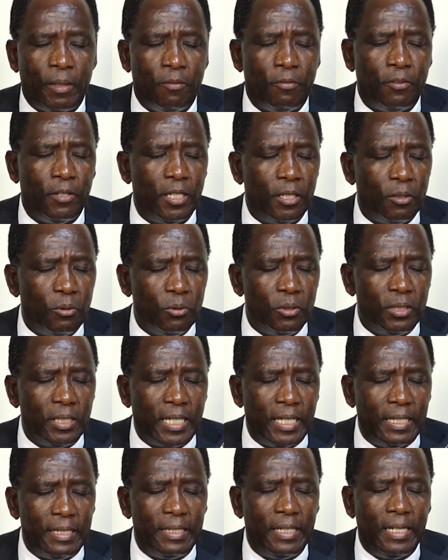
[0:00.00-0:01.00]
for a
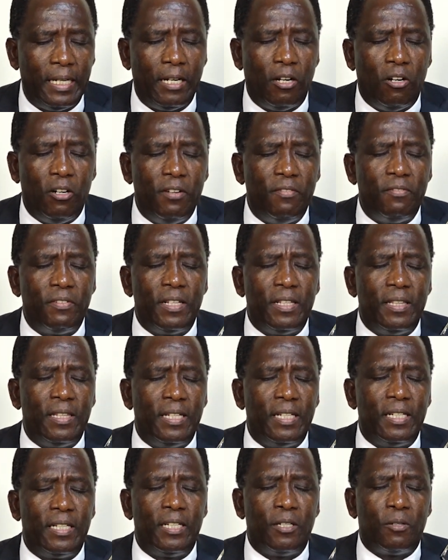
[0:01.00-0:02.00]
good career,
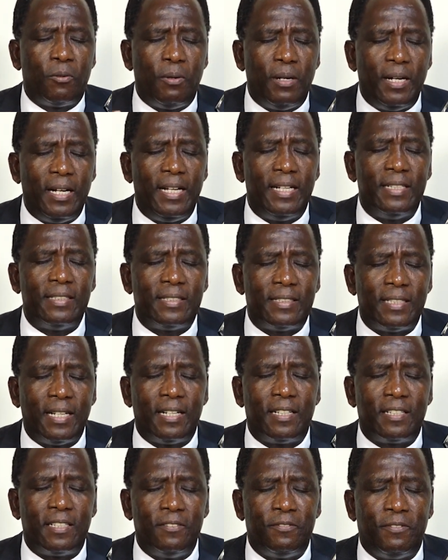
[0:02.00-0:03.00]
everything requires
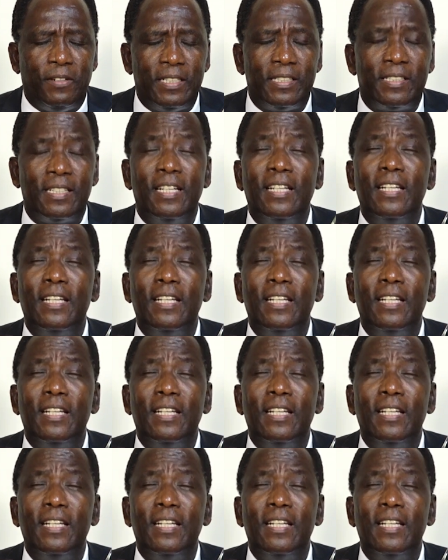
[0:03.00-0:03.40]
sacrifice.